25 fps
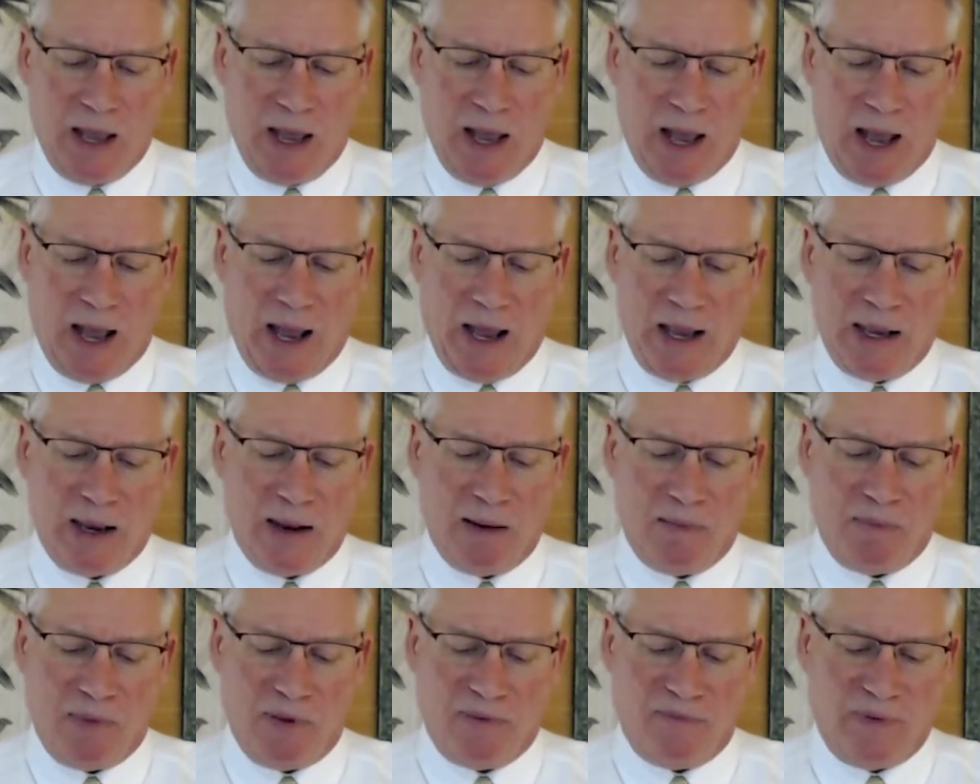I
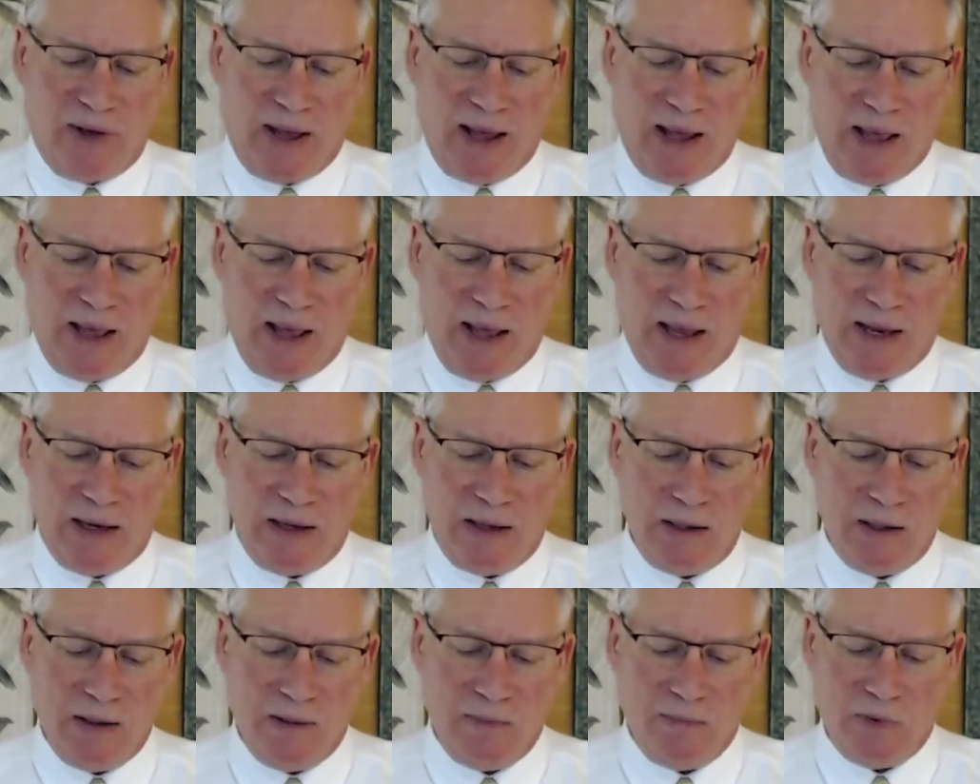am the
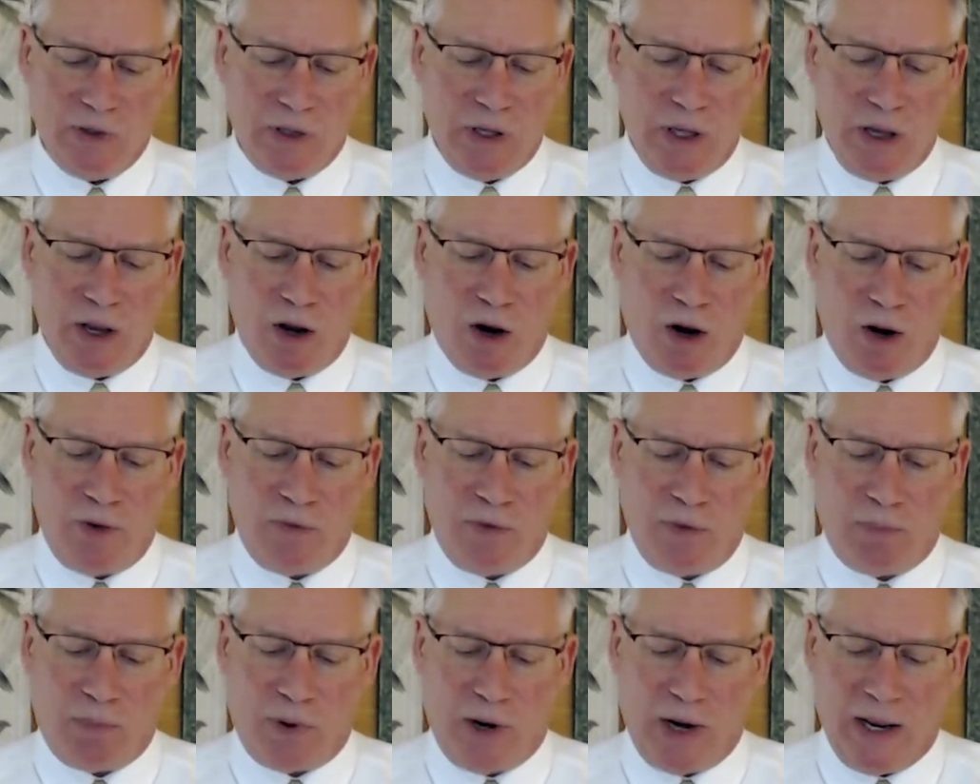vine, ye are
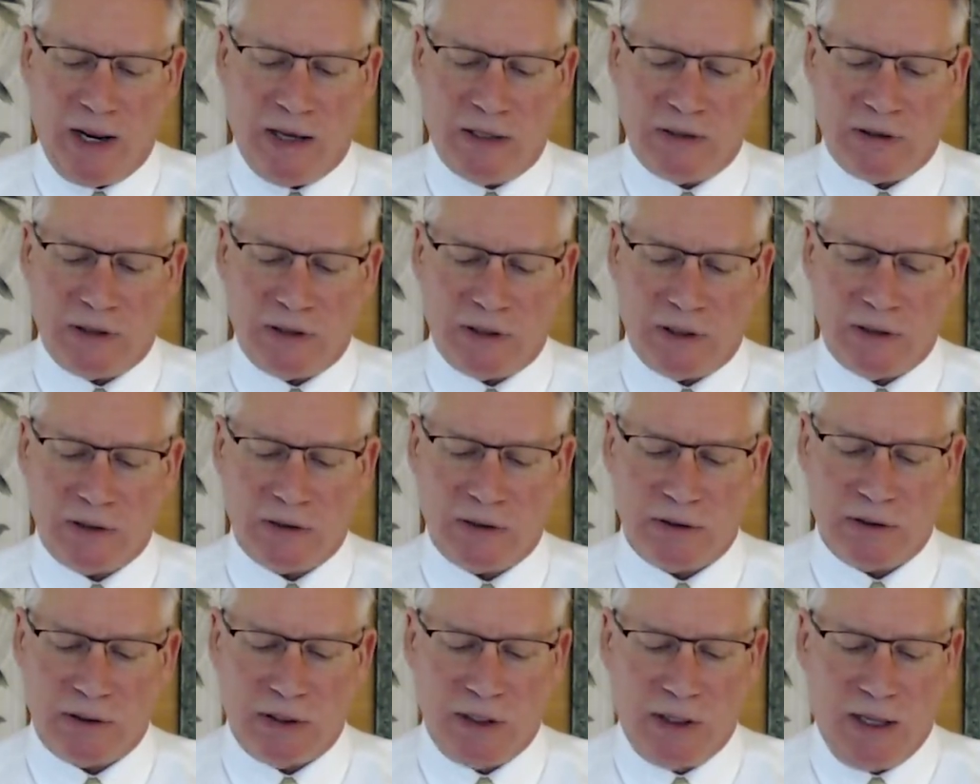the
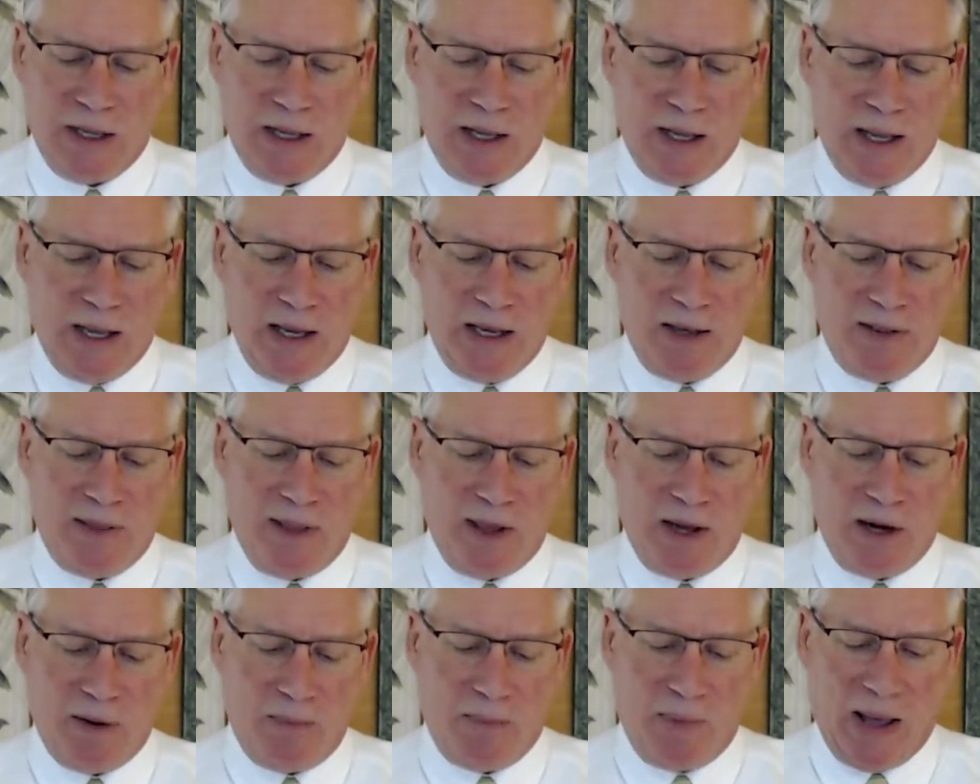branches. He
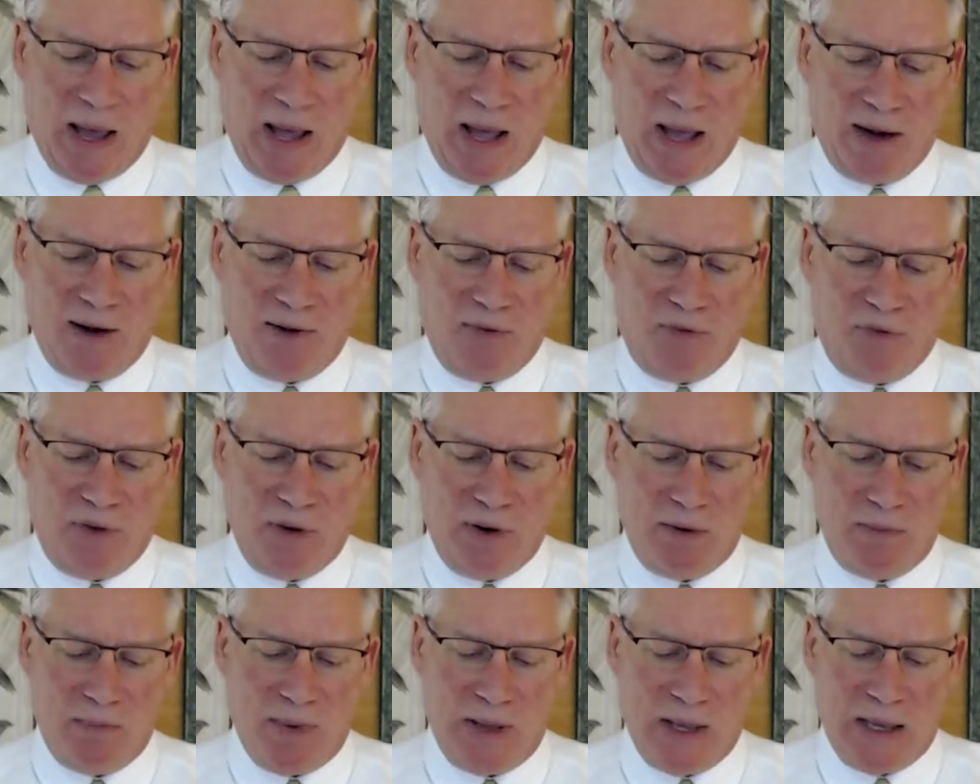that abideth
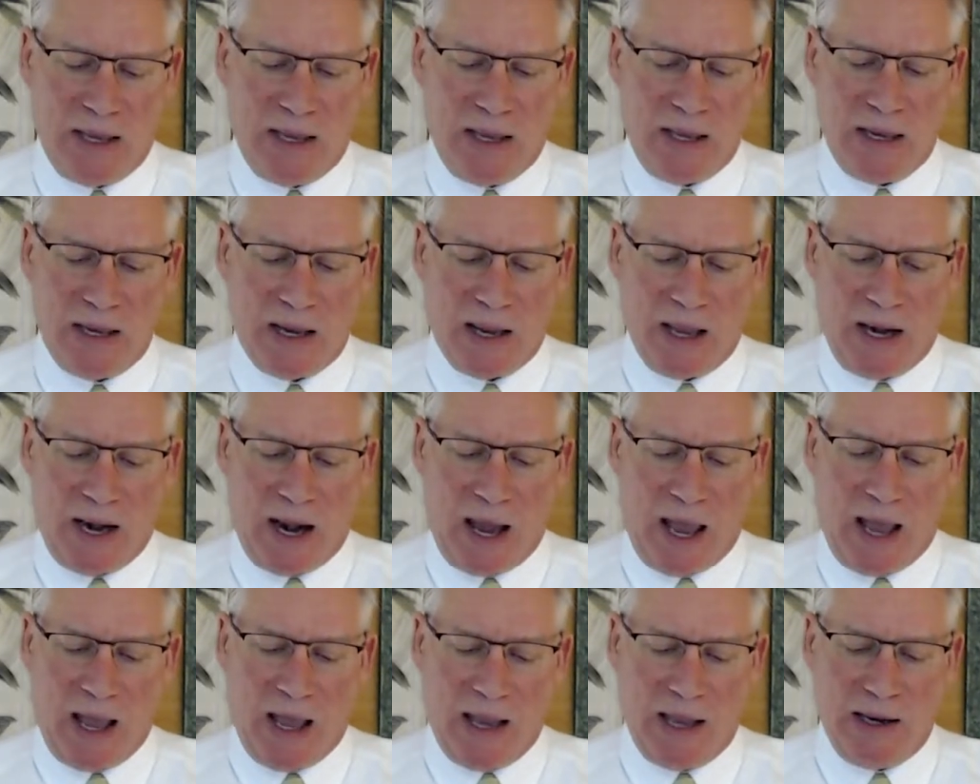in me, and
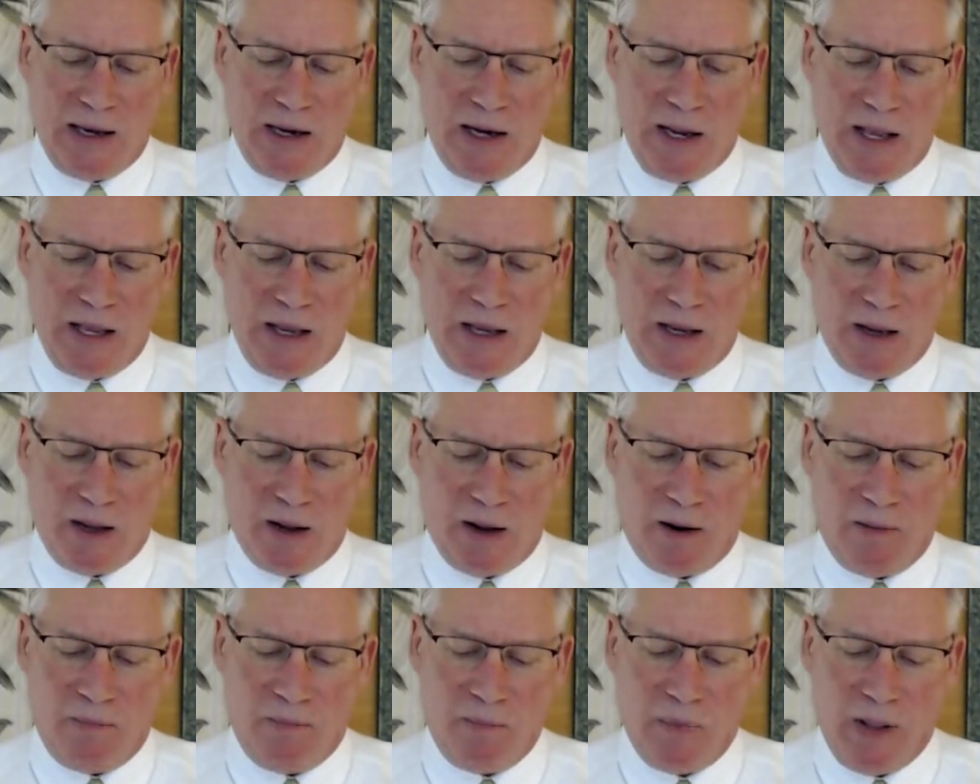I in
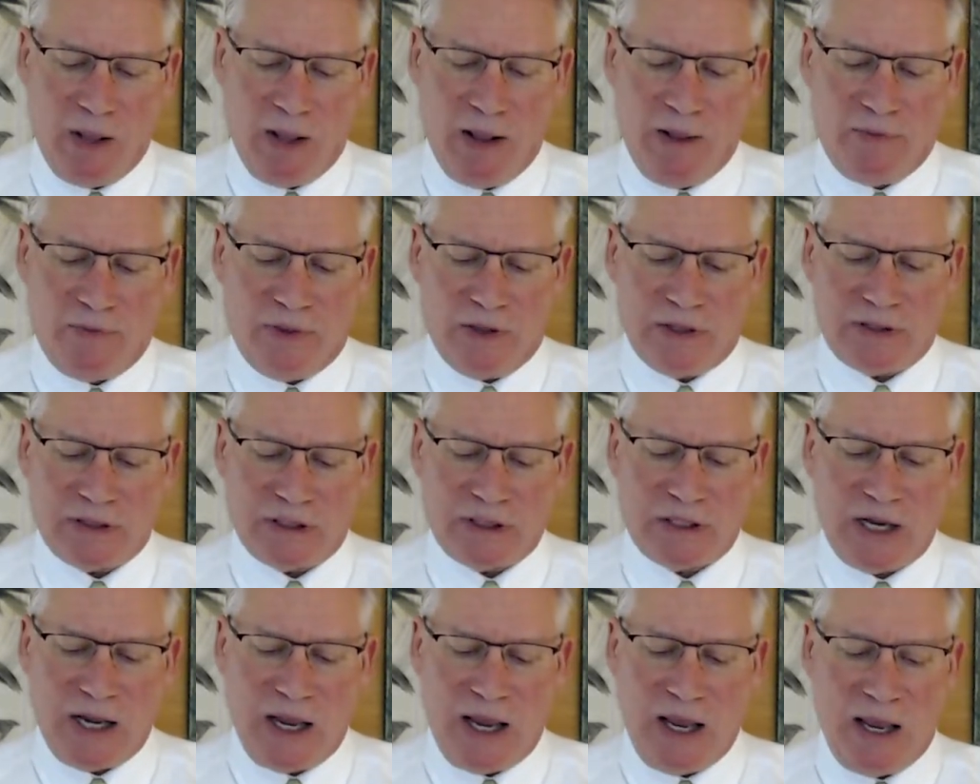him, the
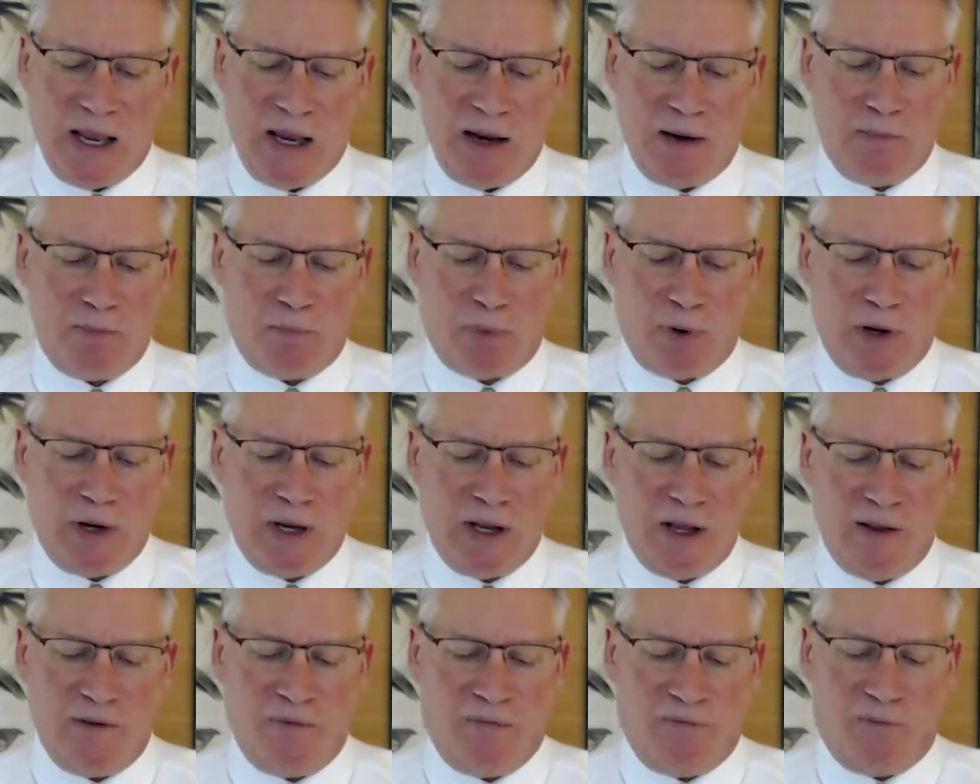same
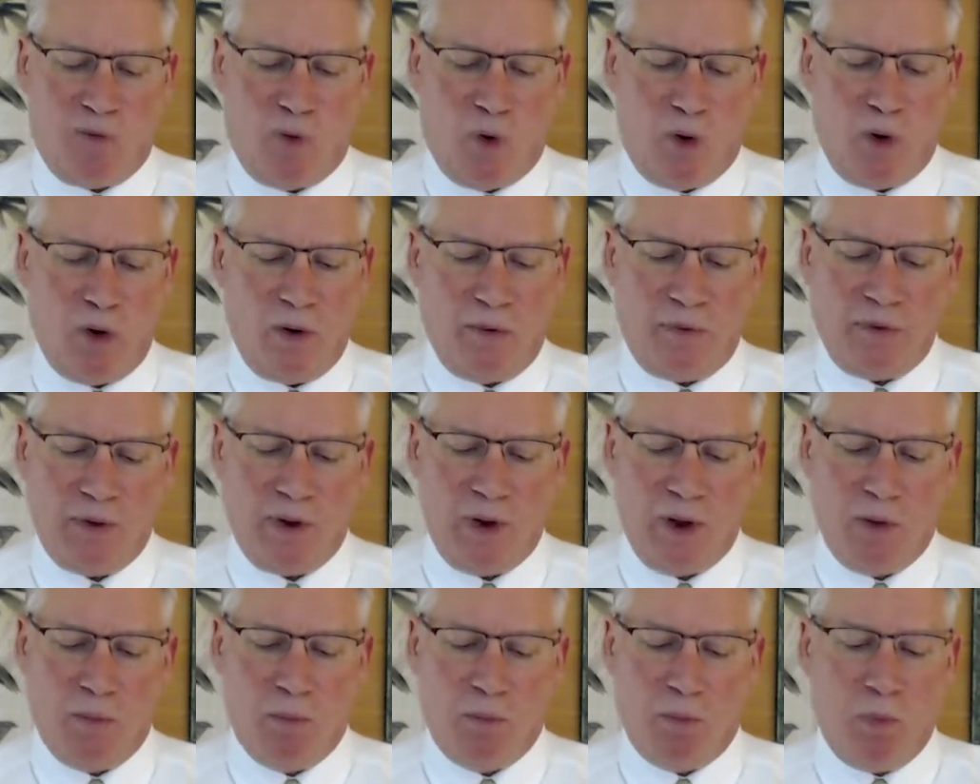bringeth forth
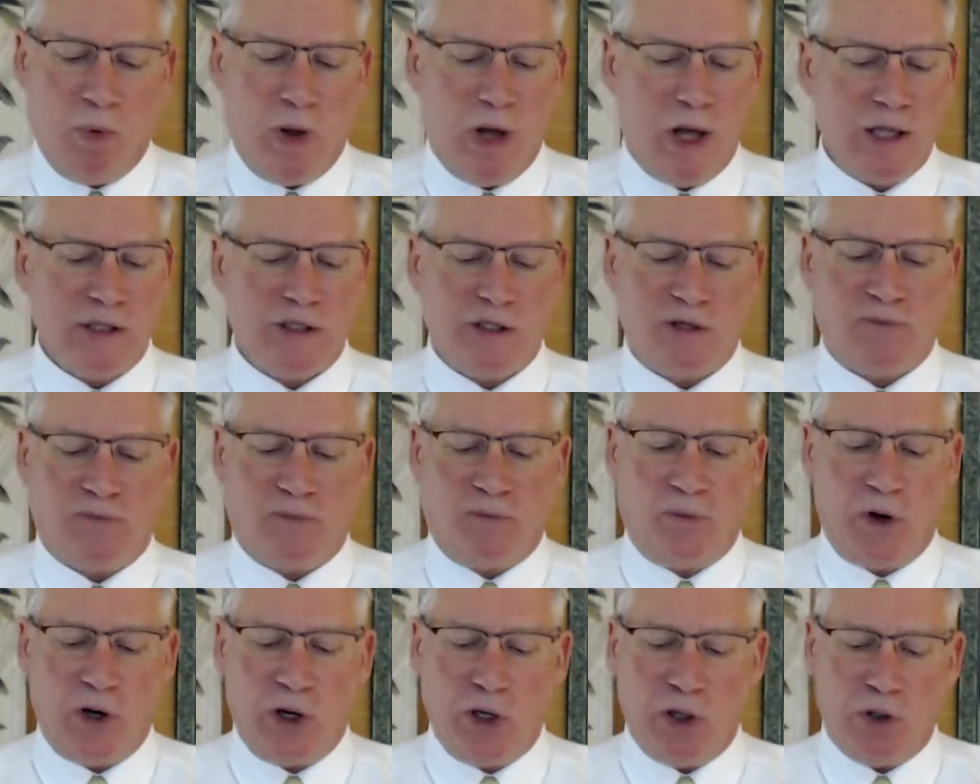much
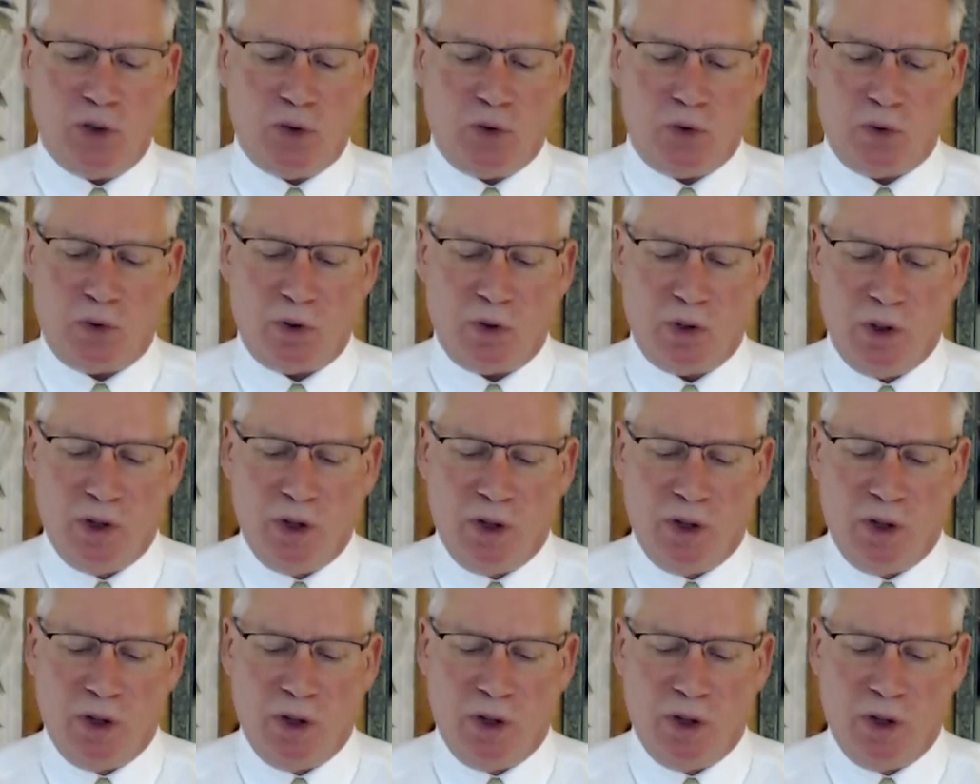fruit.